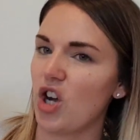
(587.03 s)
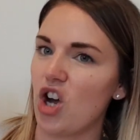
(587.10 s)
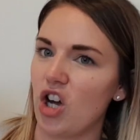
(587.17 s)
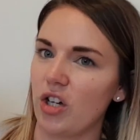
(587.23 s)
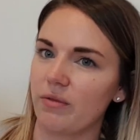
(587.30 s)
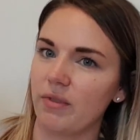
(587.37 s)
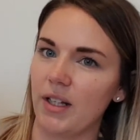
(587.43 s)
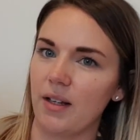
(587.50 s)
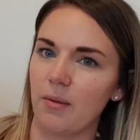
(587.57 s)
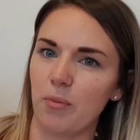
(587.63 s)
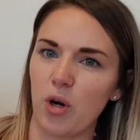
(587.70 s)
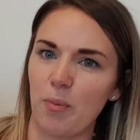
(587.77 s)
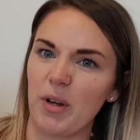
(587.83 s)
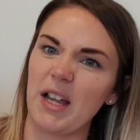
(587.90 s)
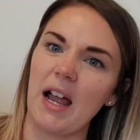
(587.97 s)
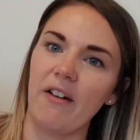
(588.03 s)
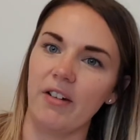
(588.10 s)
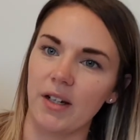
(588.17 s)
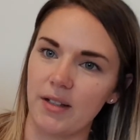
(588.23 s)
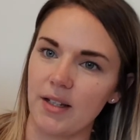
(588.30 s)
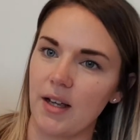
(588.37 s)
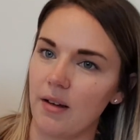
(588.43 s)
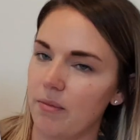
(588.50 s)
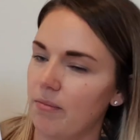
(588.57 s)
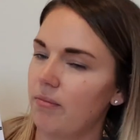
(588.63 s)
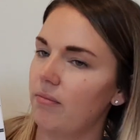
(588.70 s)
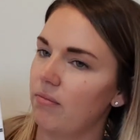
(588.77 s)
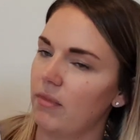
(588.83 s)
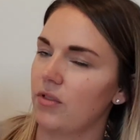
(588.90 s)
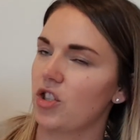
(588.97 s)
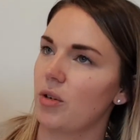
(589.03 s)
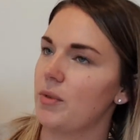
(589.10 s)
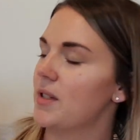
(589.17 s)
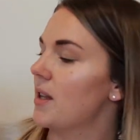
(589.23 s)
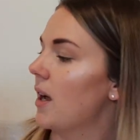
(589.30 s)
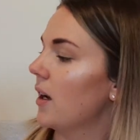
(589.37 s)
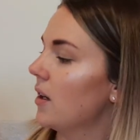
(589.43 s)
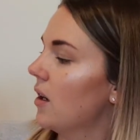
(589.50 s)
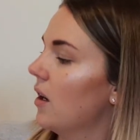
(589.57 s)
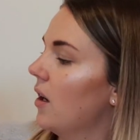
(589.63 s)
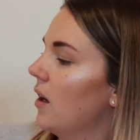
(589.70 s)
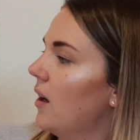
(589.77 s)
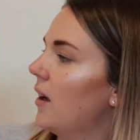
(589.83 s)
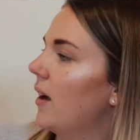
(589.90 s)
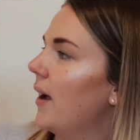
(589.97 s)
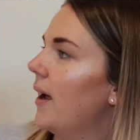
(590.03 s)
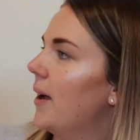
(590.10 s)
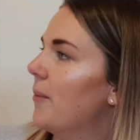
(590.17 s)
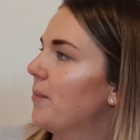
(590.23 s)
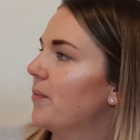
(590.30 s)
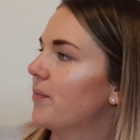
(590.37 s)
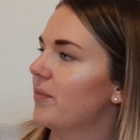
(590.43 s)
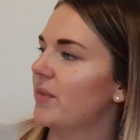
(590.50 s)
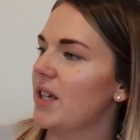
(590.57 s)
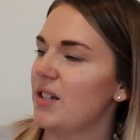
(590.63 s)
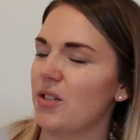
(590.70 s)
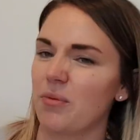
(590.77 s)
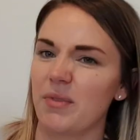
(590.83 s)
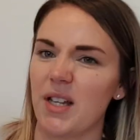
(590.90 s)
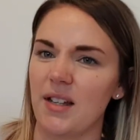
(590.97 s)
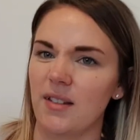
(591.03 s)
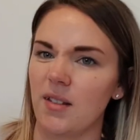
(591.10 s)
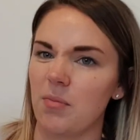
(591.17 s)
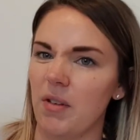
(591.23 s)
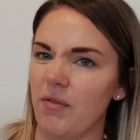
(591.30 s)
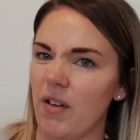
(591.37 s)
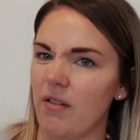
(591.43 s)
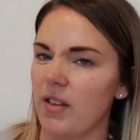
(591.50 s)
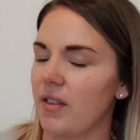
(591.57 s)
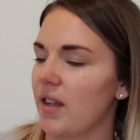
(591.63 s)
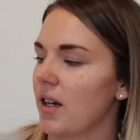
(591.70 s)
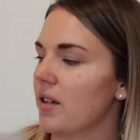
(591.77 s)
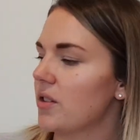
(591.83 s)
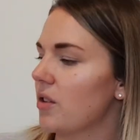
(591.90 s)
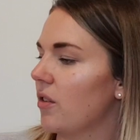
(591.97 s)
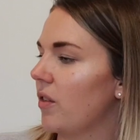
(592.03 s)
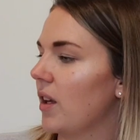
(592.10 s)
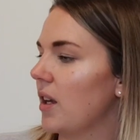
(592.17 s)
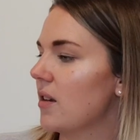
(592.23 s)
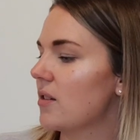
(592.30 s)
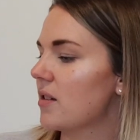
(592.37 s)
proper character, shall we say, they don't tend to be very thick, do they?